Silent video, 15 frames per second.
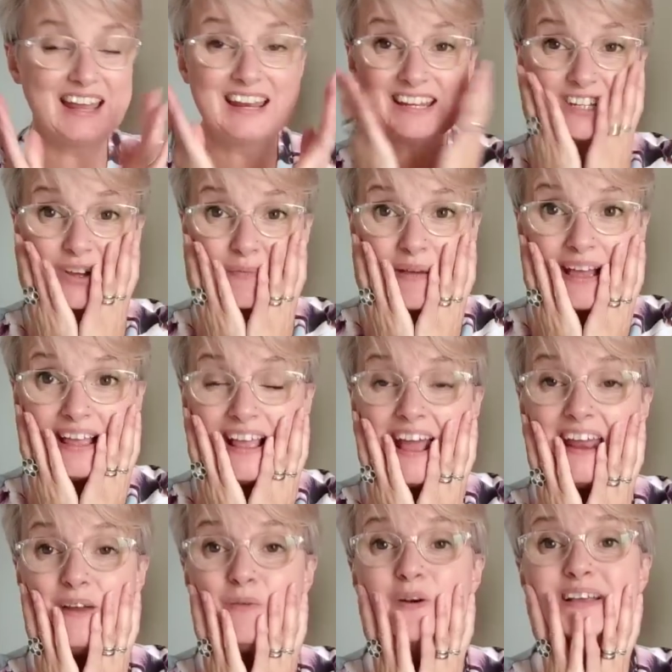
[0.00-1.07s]
And
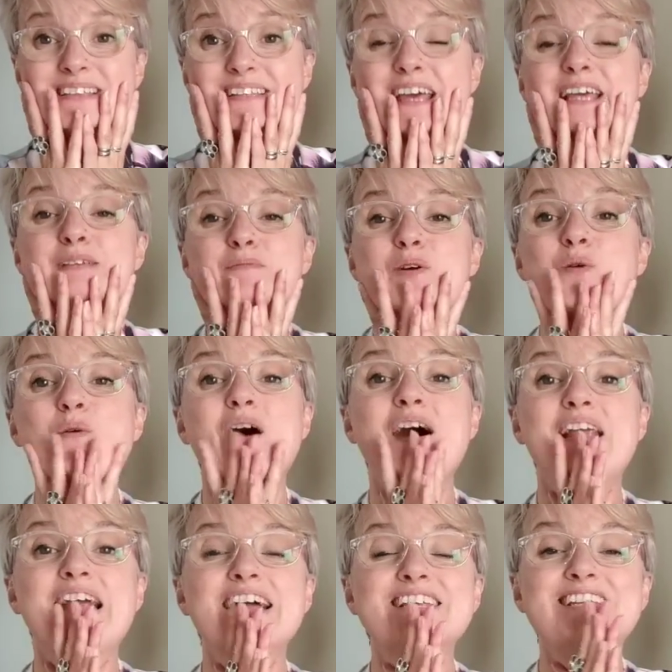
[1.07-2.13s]
it always takes me a
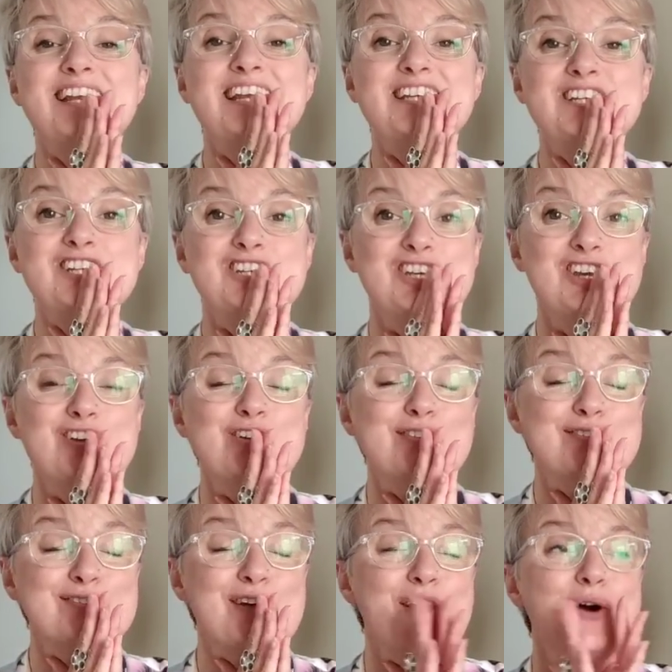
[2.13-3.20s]
while actually to
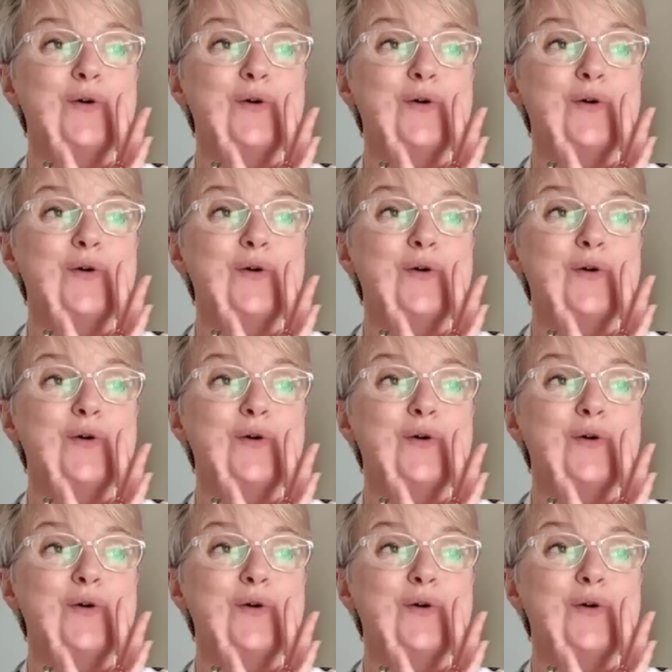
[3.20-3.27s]
choose,